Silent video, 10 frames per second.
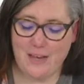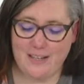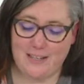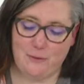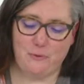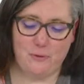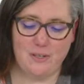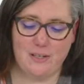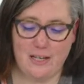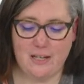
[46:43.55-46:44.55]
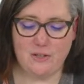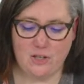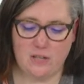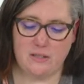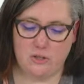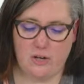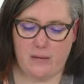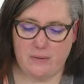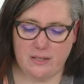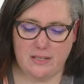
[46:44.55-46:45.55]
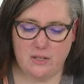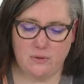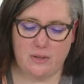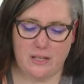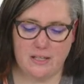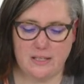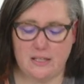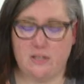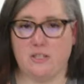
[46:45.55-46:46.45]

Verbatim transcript: and give knitting charts a try because I do think it's easier,